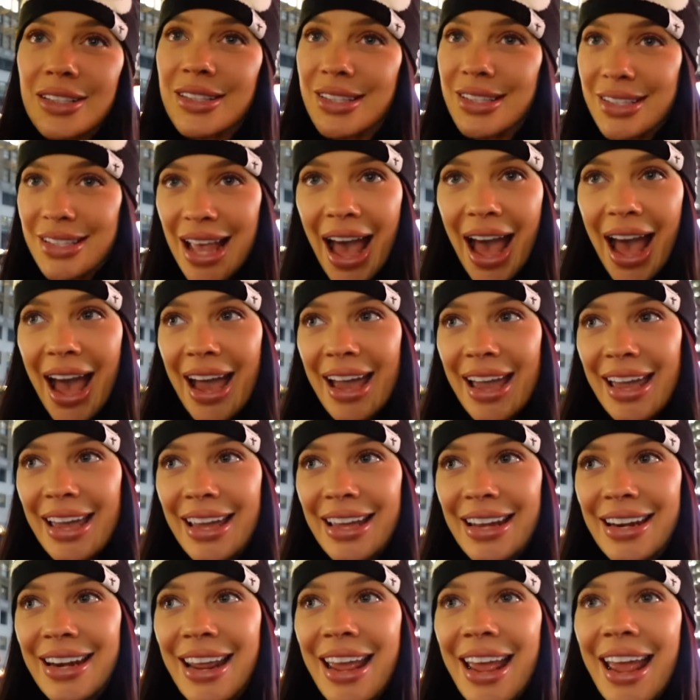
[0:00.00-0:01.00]

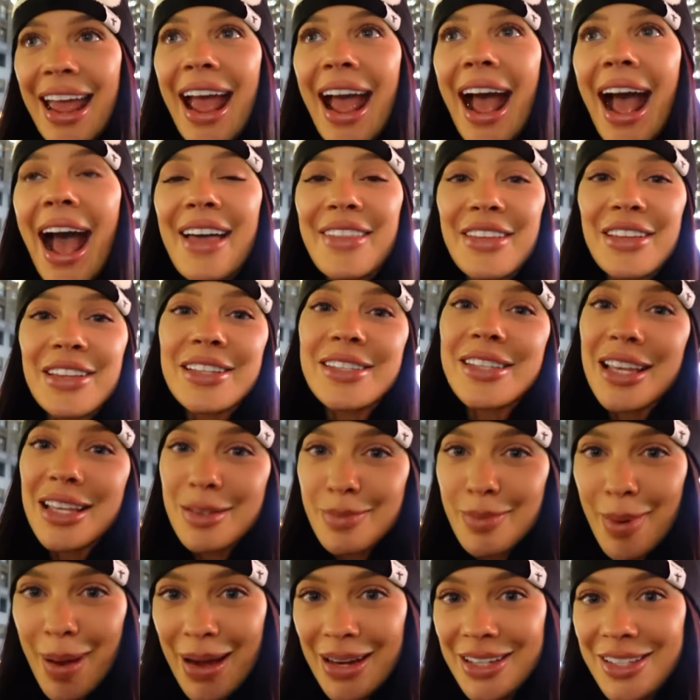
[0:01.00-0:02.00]
sign and then says
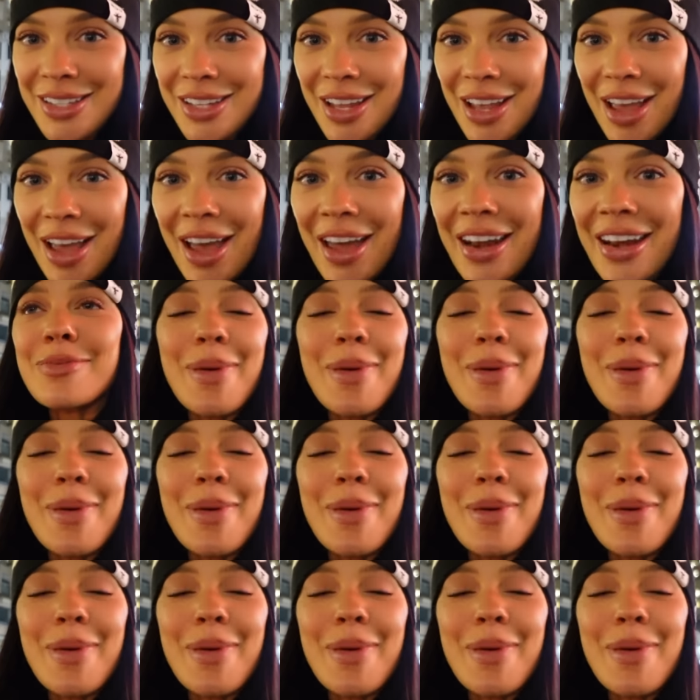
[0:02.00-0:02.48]
Madison.